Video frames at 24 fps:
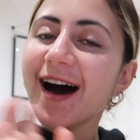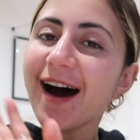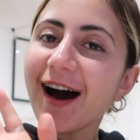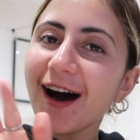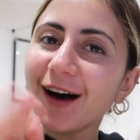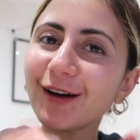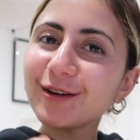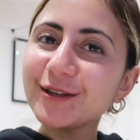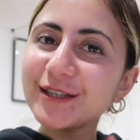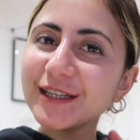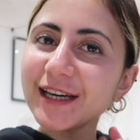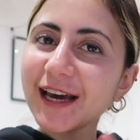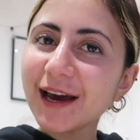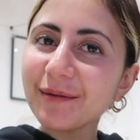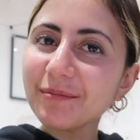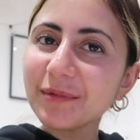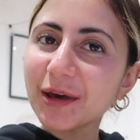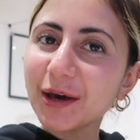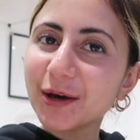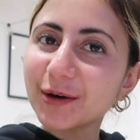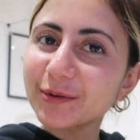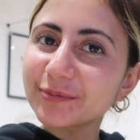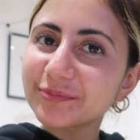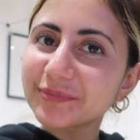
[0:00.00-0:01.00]
I'll DM
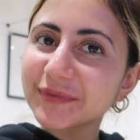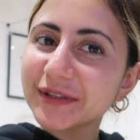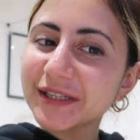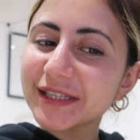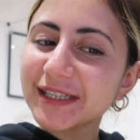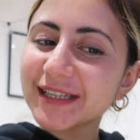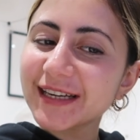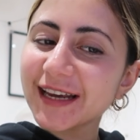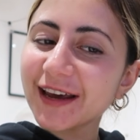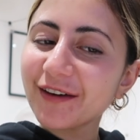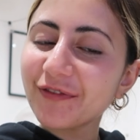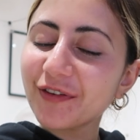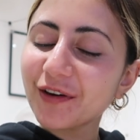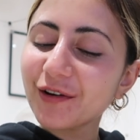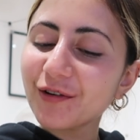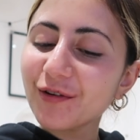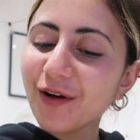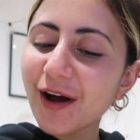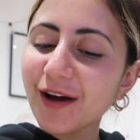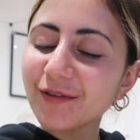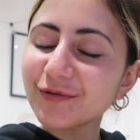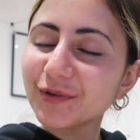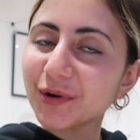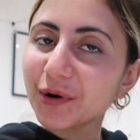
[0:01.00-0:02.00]
you to see if it
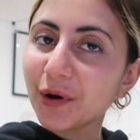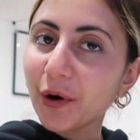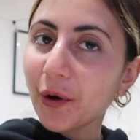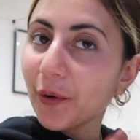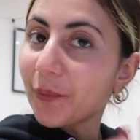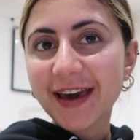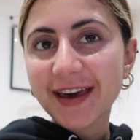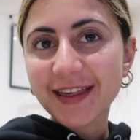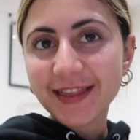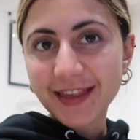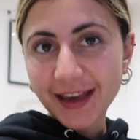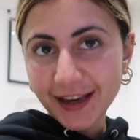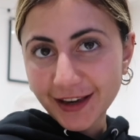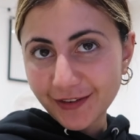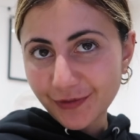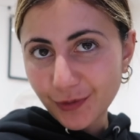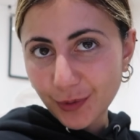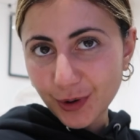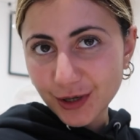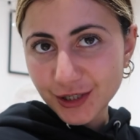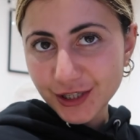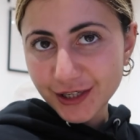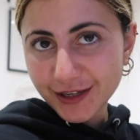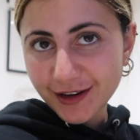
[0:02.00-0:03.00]
arrived or not. Thank you for
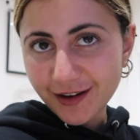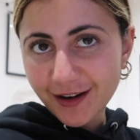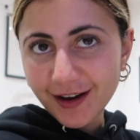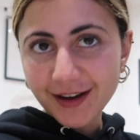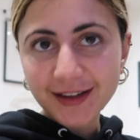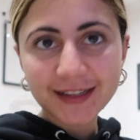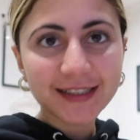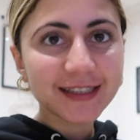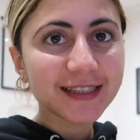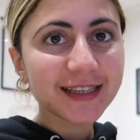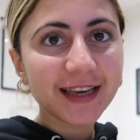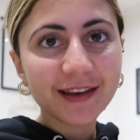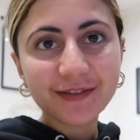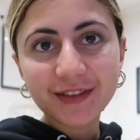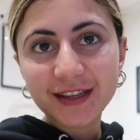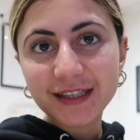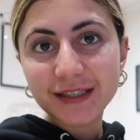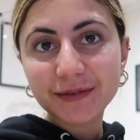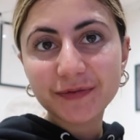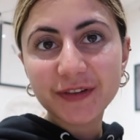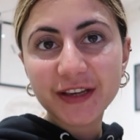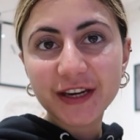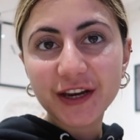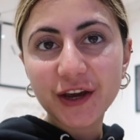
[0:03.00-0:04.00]
watching guys. Give
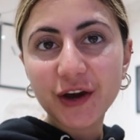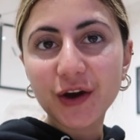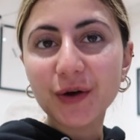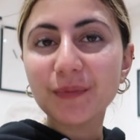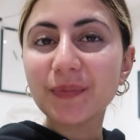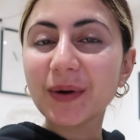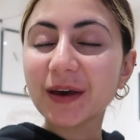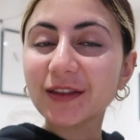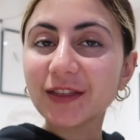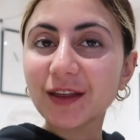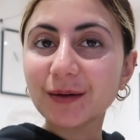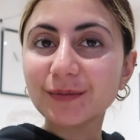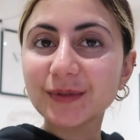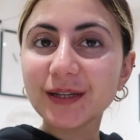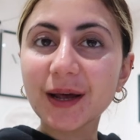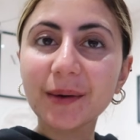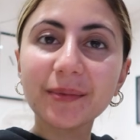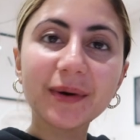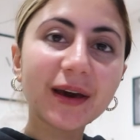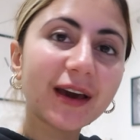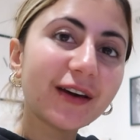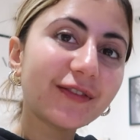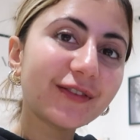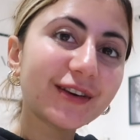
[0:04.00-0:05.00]
this video a big thumbs
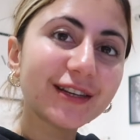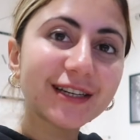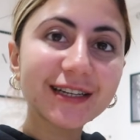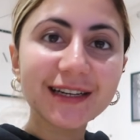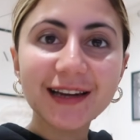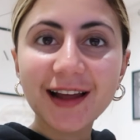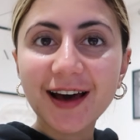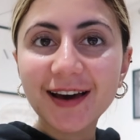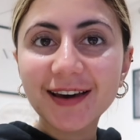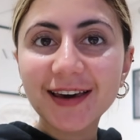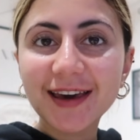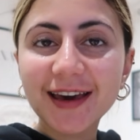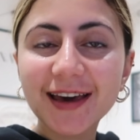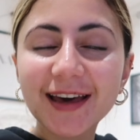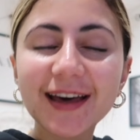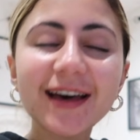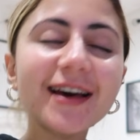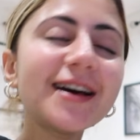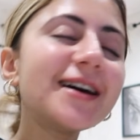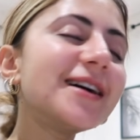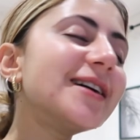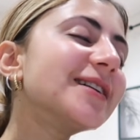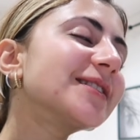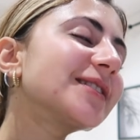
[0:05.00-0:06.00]
up if you did like it.
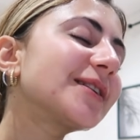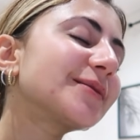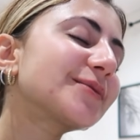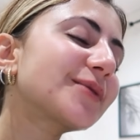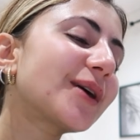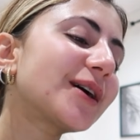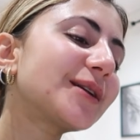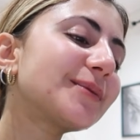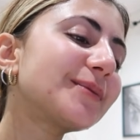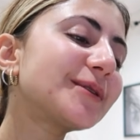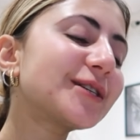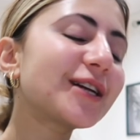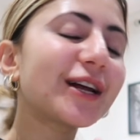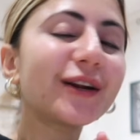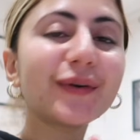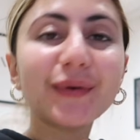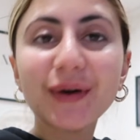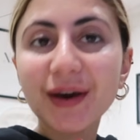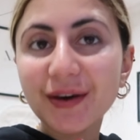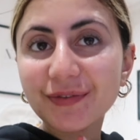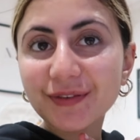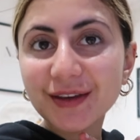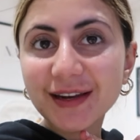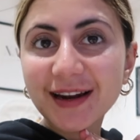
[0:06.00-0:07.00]
Subscribe to my
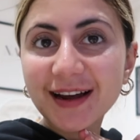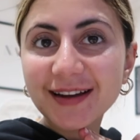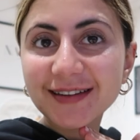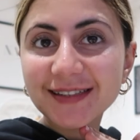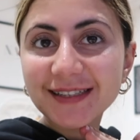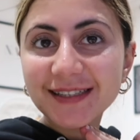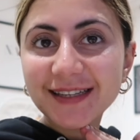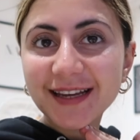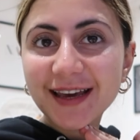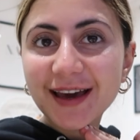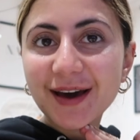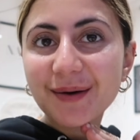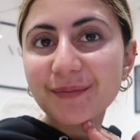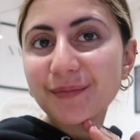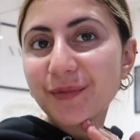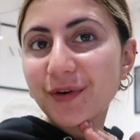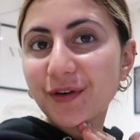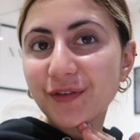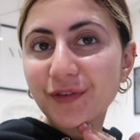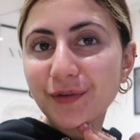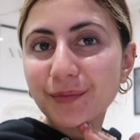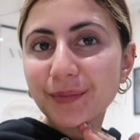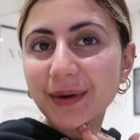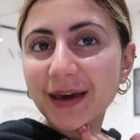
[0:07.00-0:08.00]
channel if you'd like to see
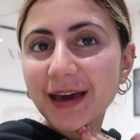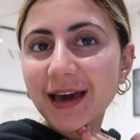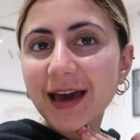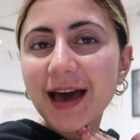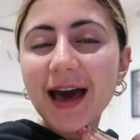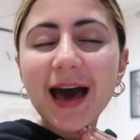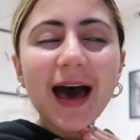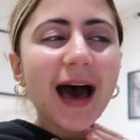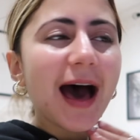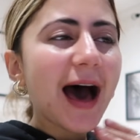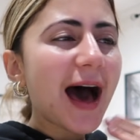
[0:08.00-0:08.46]
more from me.